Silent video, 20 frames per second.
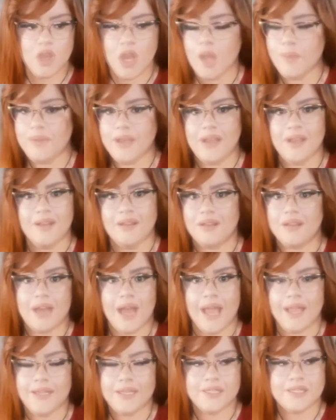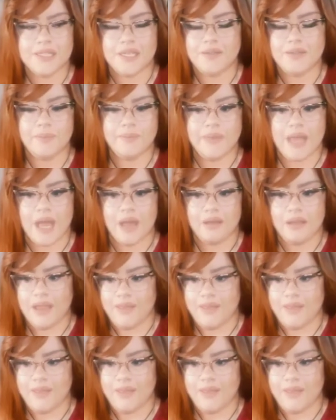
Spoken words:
I mean, I can tell them that,